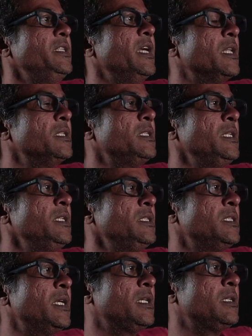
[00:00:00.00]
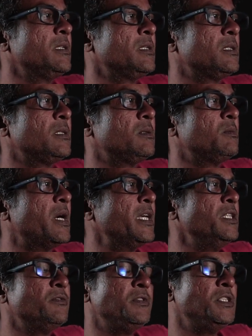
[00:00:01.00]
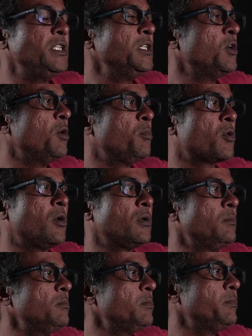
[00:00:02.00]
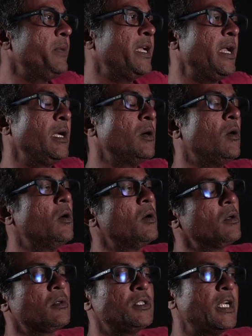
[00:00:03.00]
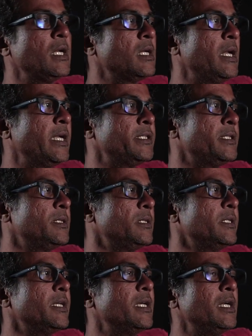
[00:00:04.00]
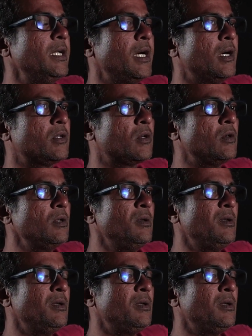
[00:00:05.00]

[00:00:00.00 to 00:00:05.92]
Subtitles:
The other thing is that either fishing or prawn picking or shell collection are all